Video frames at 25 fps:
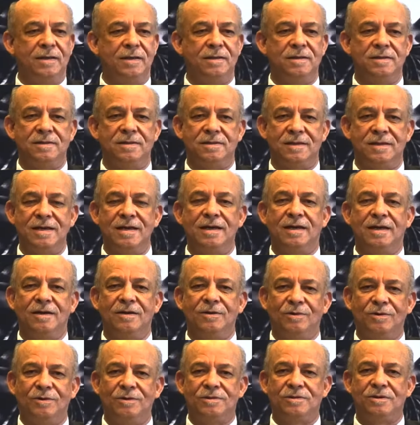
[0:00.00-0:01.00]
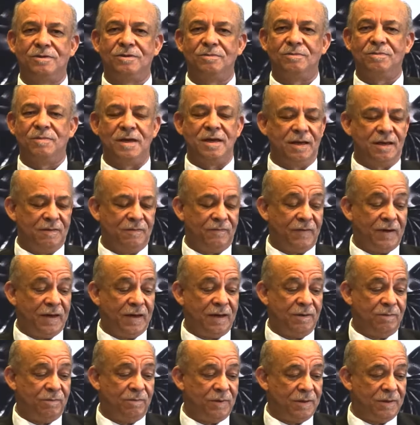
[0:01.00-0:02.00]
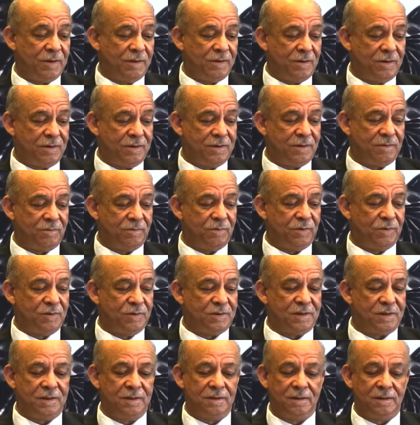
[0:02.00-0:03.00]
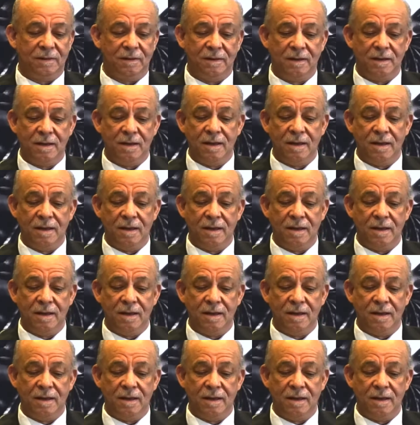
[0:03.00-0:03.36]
Whiteness, they can also make a valuable contribution.